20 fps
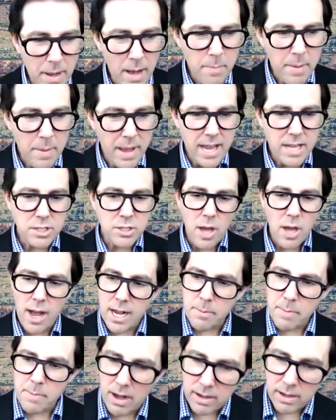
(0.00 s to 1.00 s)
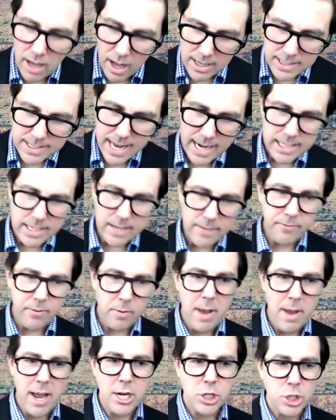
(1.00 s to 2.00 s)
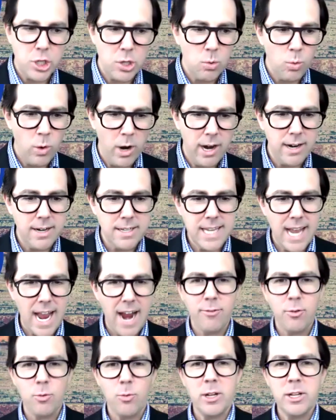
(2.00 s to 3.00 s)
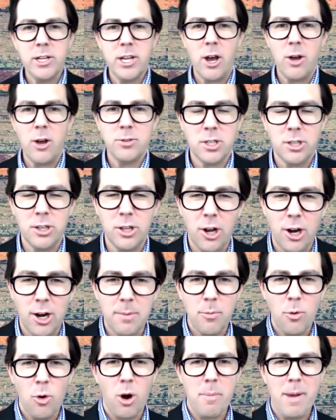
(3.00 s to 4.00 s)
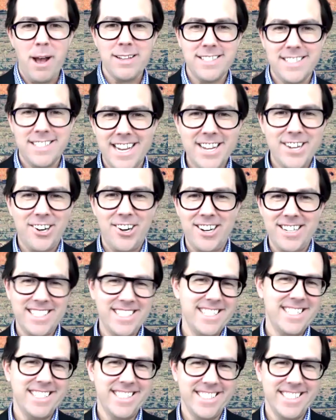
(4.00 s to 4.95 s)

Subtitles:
up and talk about contact information. Where does everyone go to learn more about cityCURRENT?